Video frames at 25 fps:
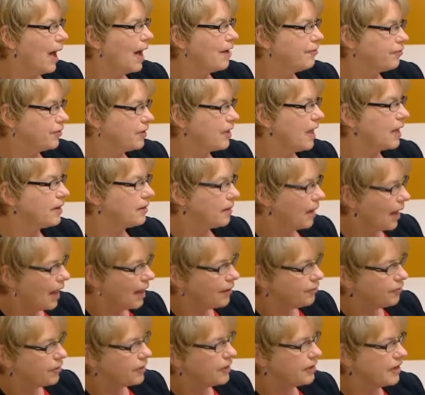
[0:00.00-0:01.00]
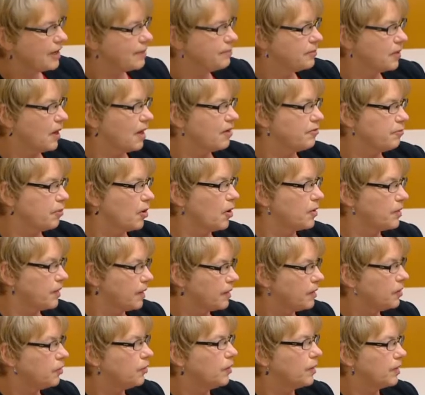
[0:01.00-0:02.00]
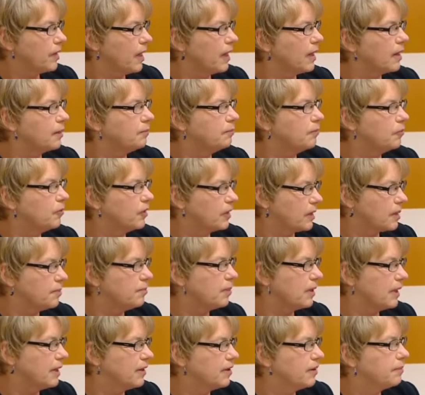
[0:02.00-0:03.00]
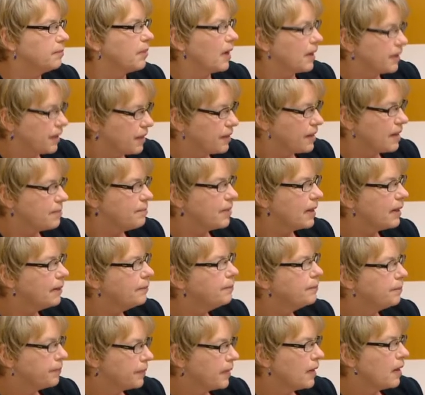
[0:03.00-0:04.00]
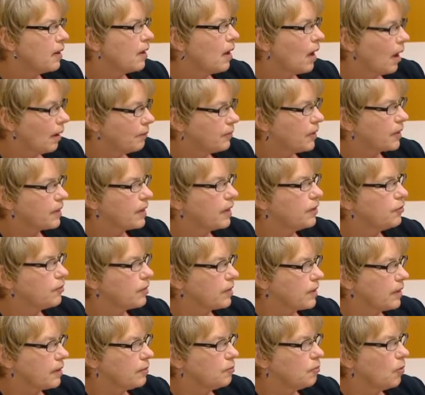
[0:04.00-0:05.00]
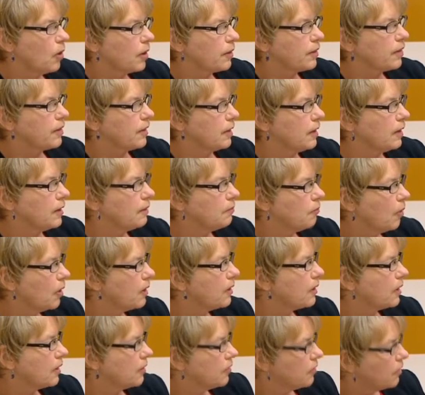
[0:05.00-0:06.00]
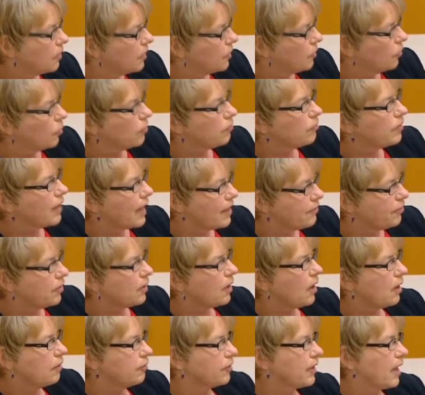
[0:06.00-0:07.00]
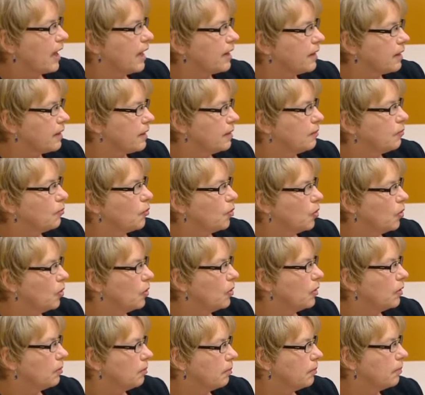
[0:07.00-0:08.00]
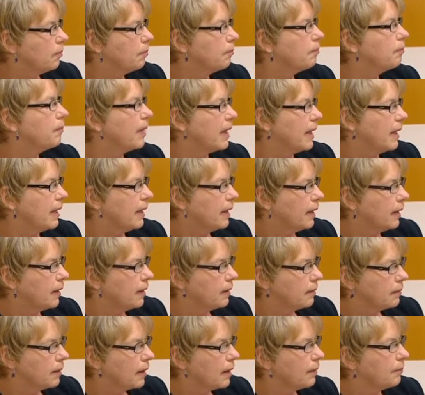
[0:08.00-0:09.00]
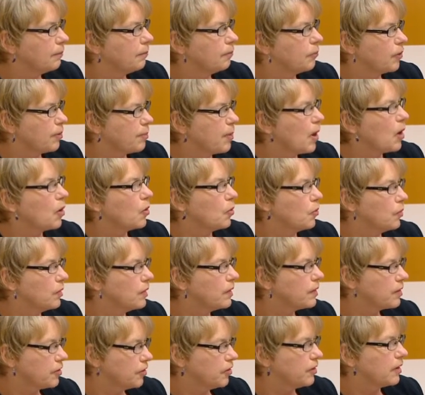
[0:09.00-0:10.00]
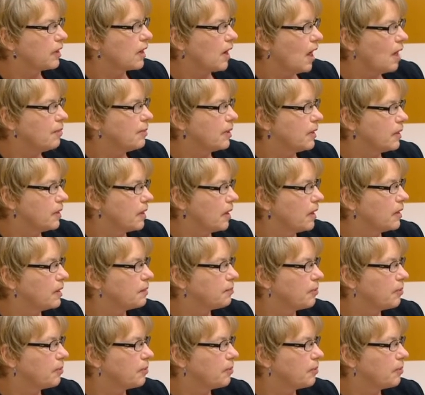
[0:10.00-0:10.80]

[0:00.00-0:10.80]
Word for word: after that, after the deep dive process that you say com was completed by December, I'm just interested in what the what the sort of level of cuts that were being um, proposed to the climate science